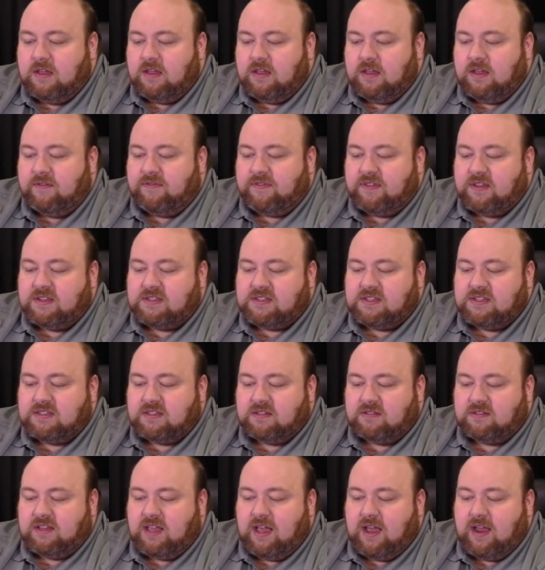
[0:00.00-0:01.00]
If this is
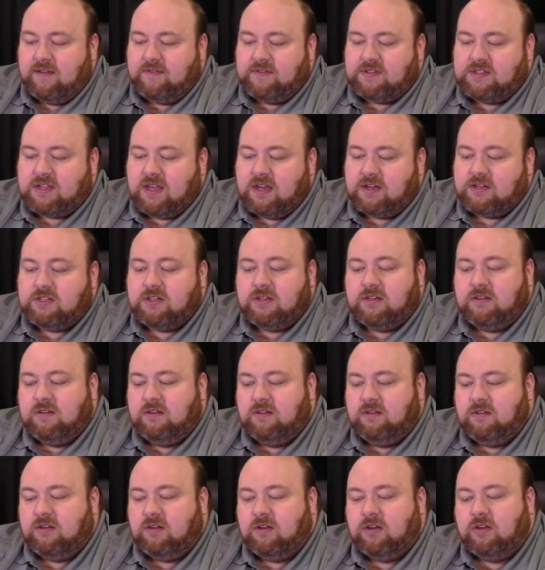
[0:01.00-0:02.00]
a live
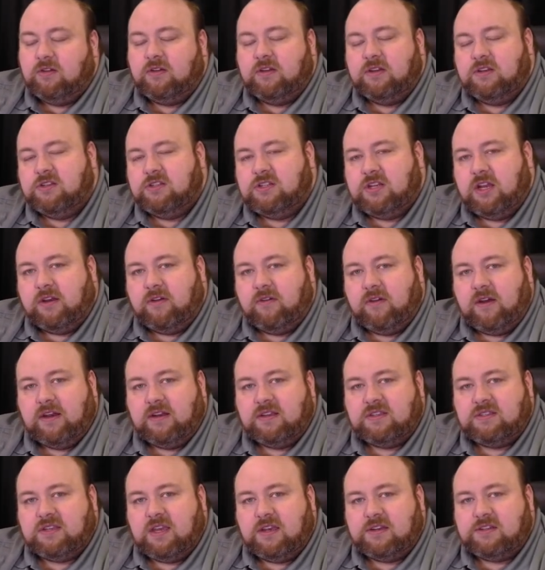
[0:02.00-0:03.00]
session, you can
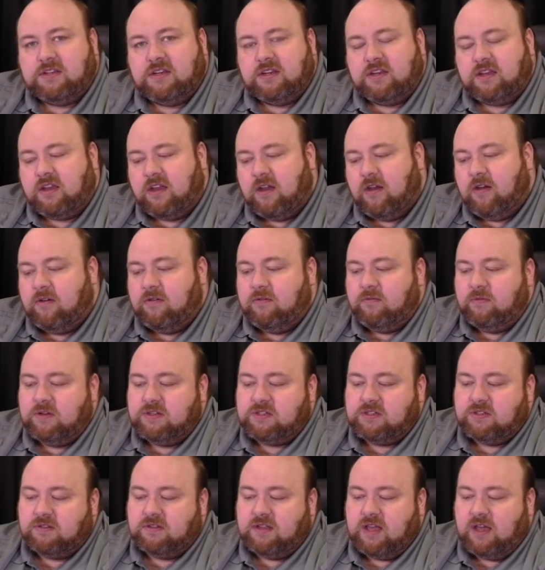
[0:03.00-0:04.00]
generate a session code,
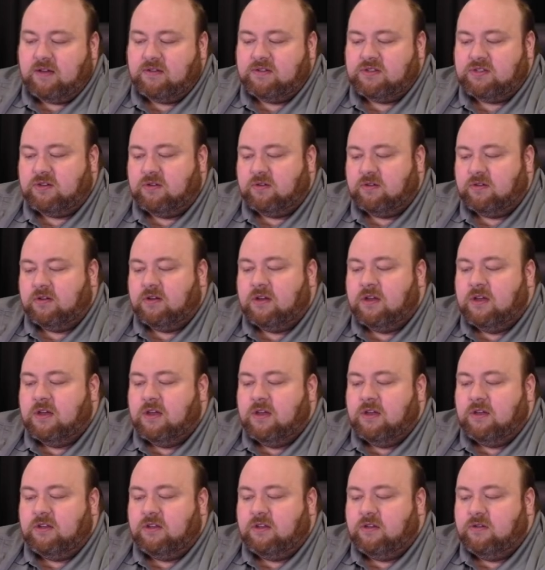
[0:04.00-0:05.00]
which allows your
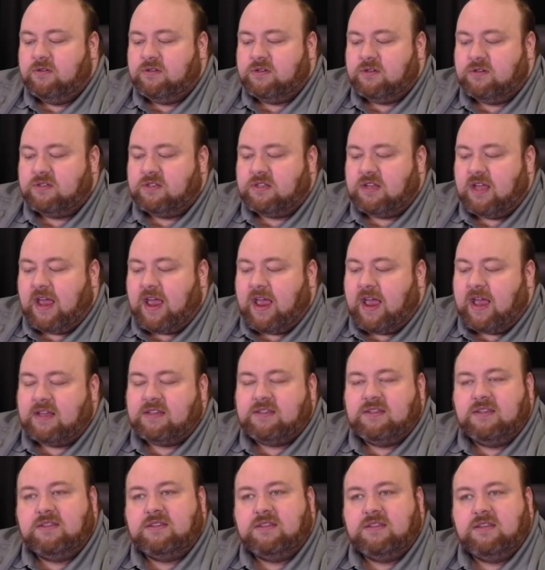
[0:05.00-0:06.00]
users to
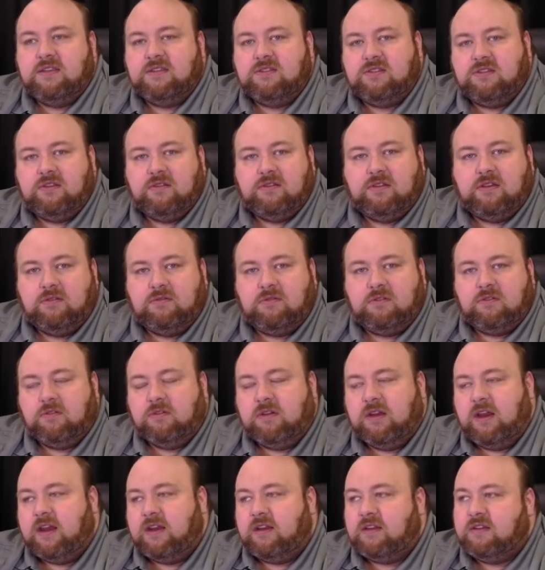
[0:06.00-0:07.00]
access this. You could
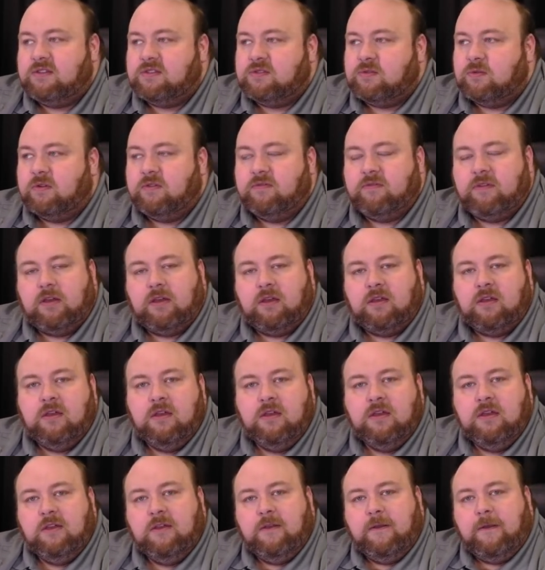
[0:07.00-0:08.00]
create sort of a
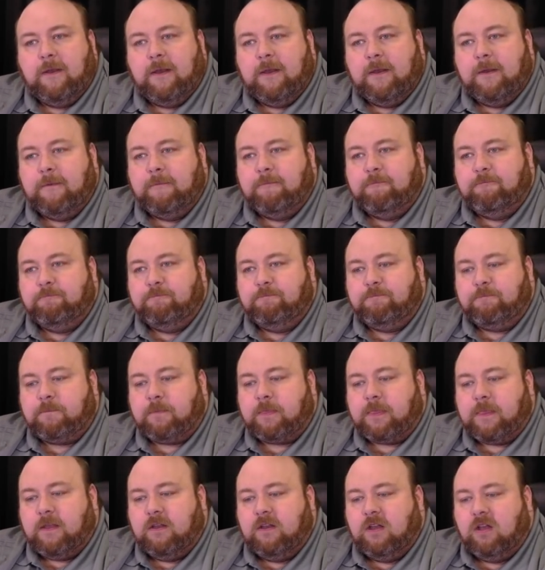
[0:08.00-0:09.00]

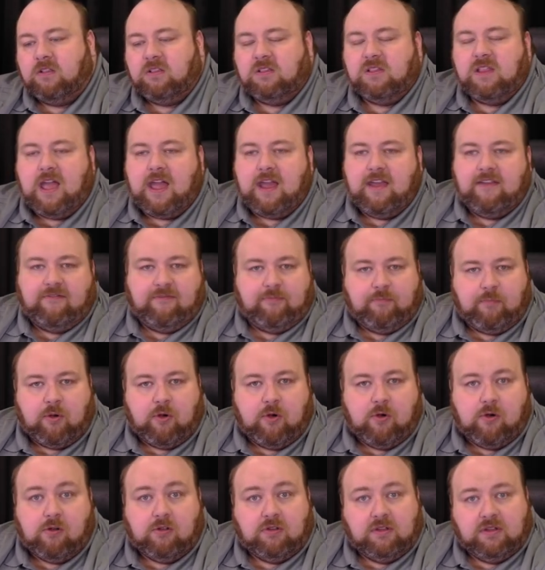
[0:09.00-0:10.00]
live
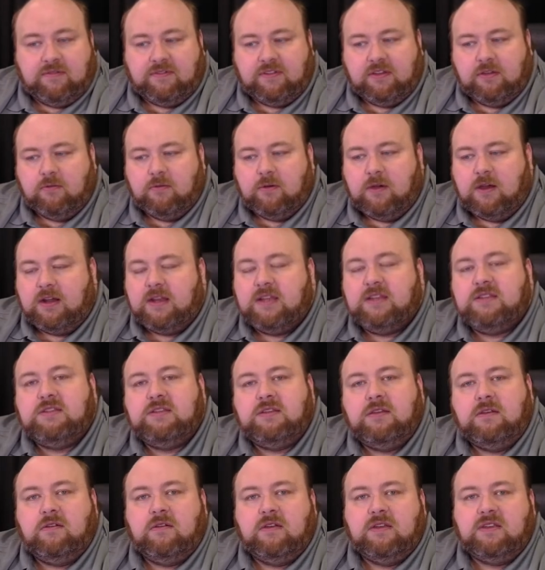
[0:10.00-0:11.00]
poll if you wanted
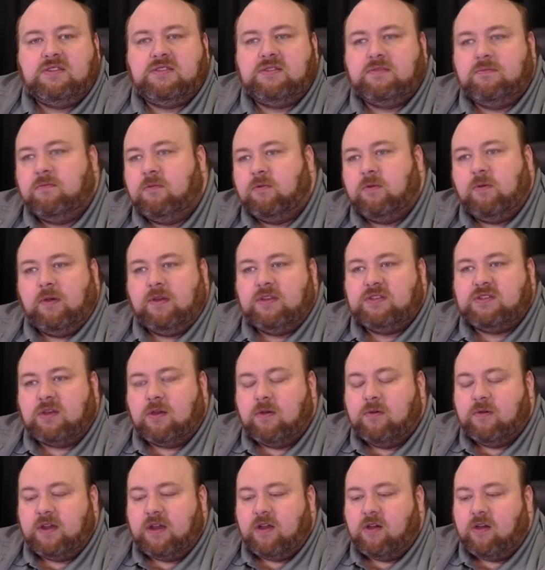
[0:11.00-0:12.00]
to, as what's
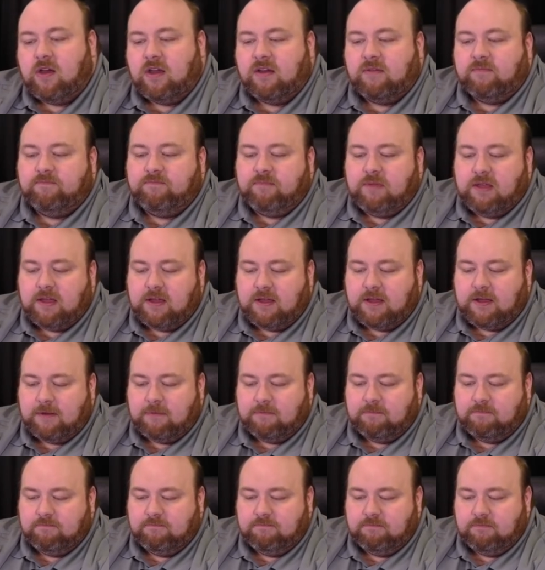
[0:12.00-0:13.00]
going on
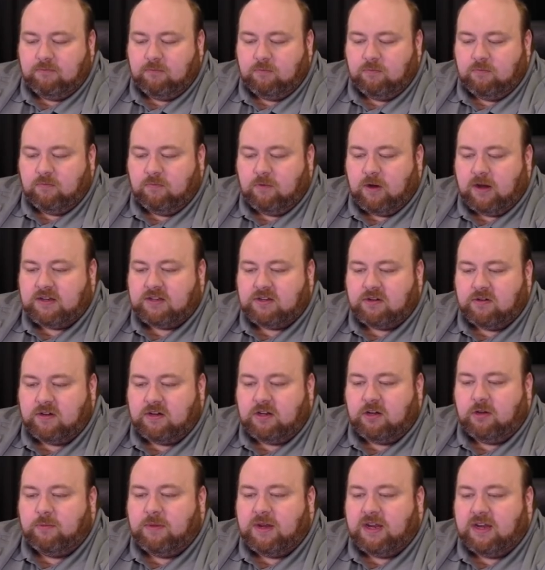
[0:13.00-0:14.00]
right
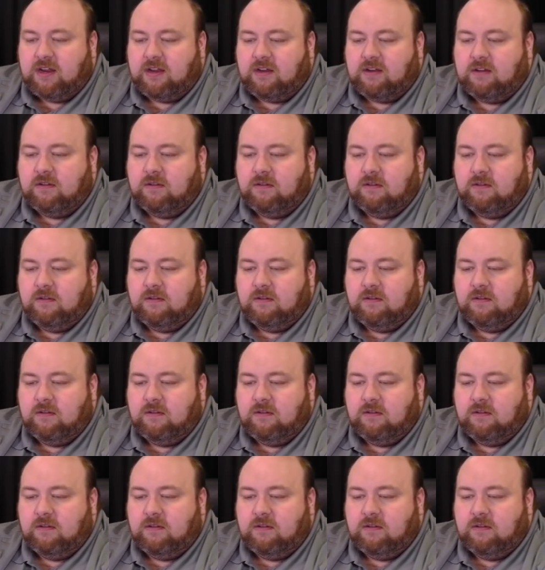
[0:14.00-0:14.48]
during your meeting.